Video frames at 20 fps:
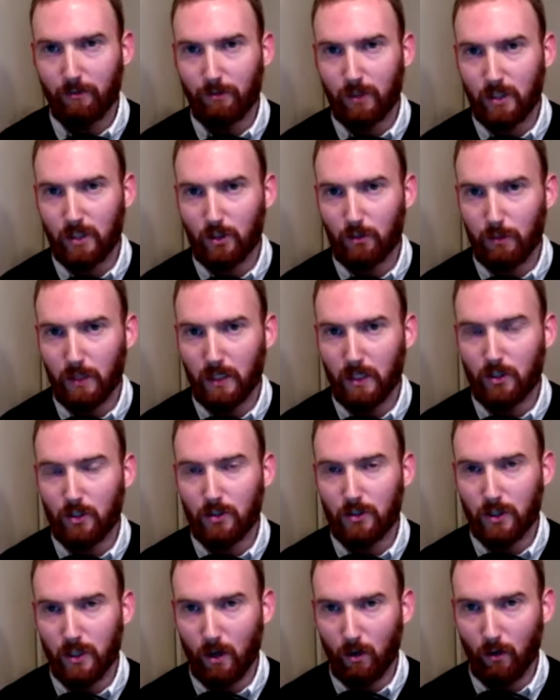of free speech
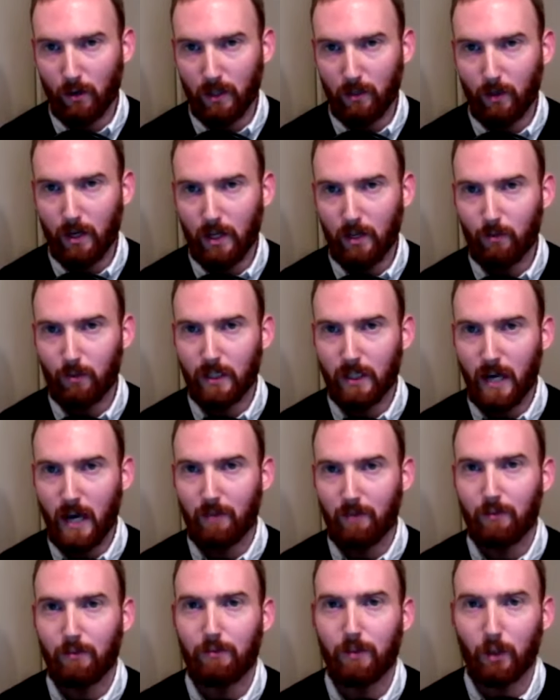is the only way that we can
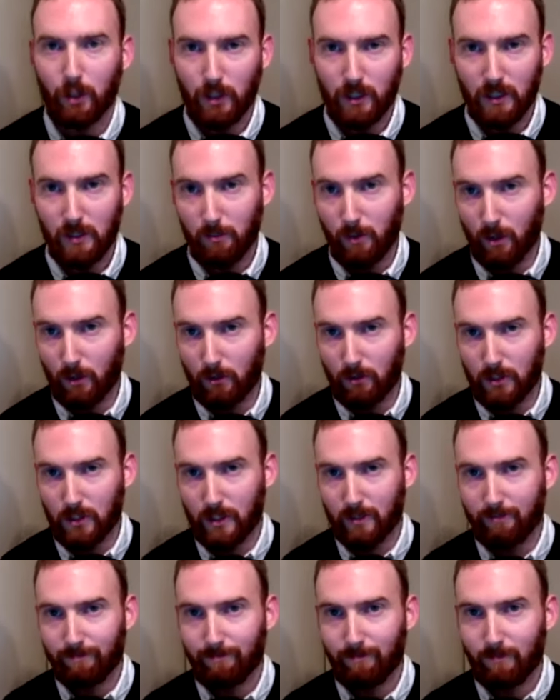have a functioning
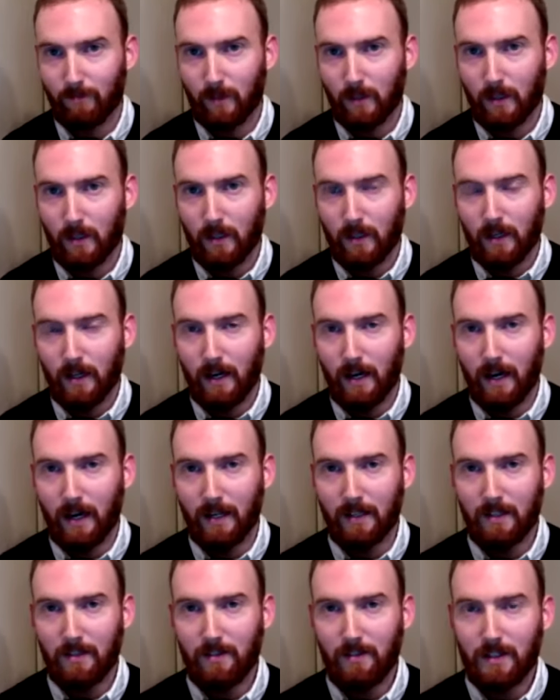democracy.
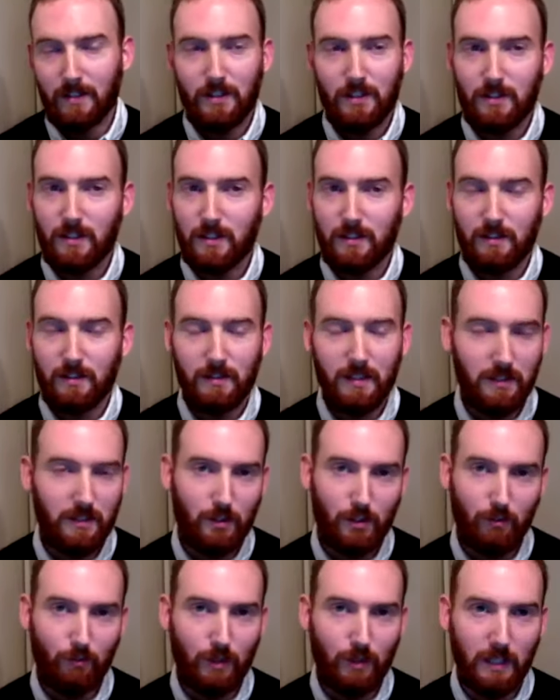And this is
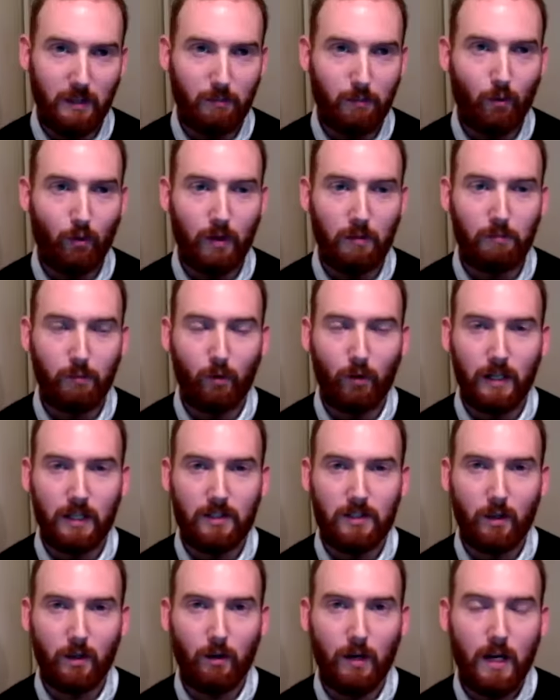the really important
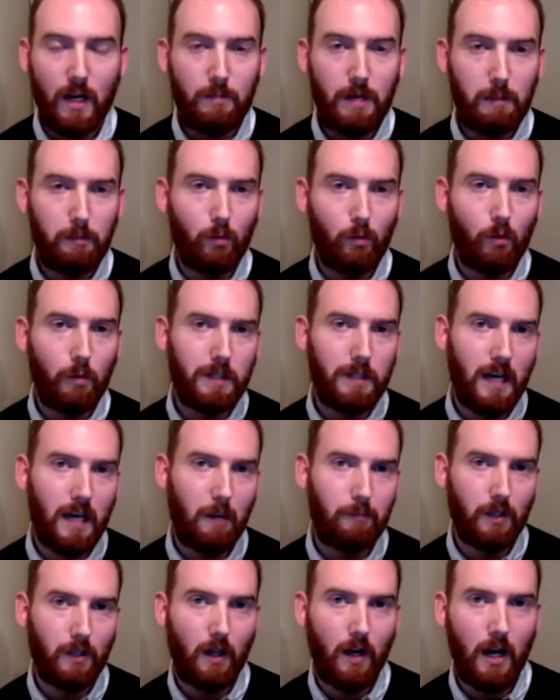point. So people will be
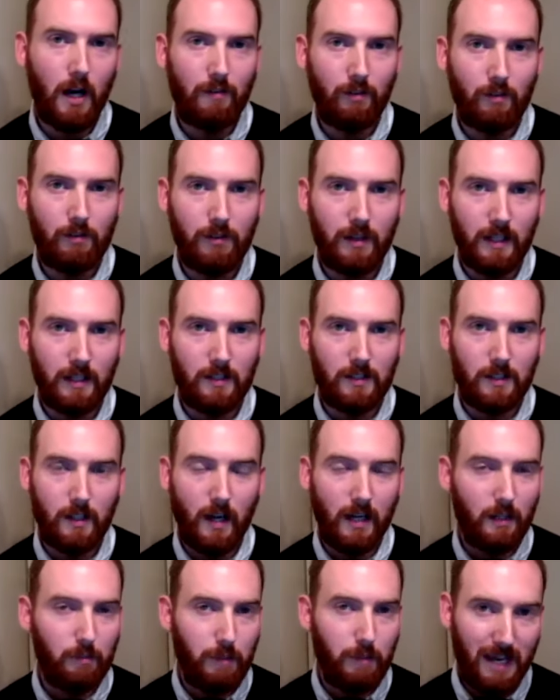kept alive on things
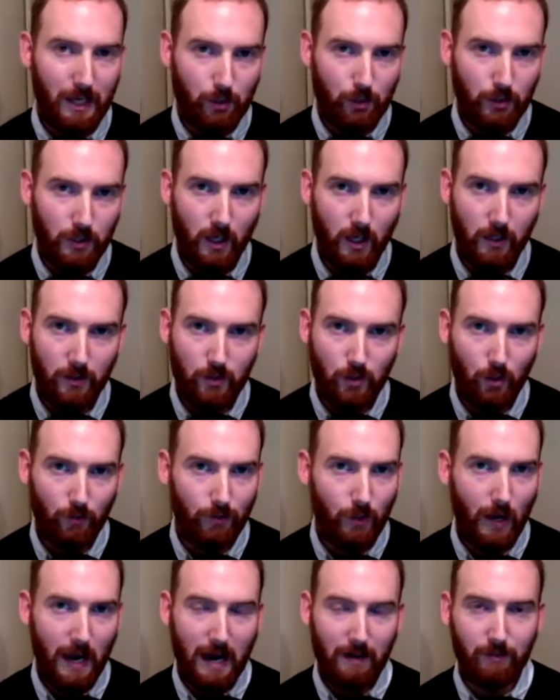like Patreon. So
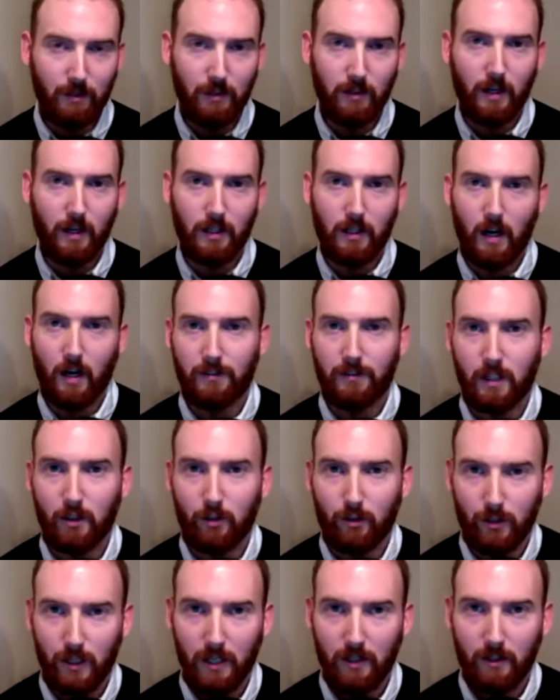if you have a
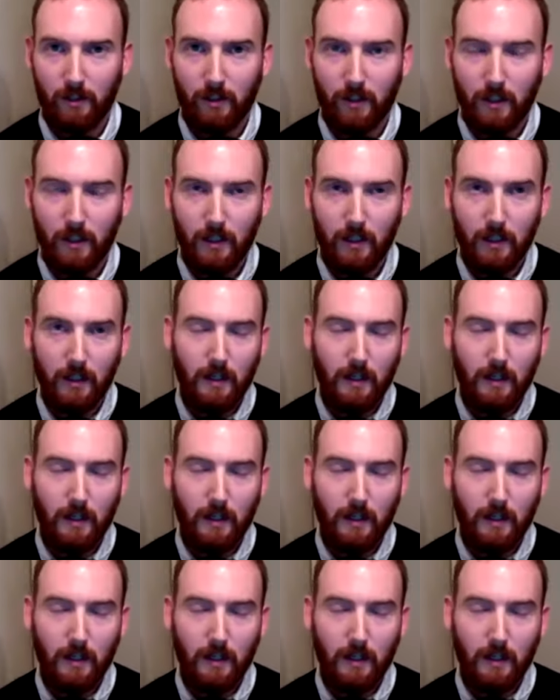content creator,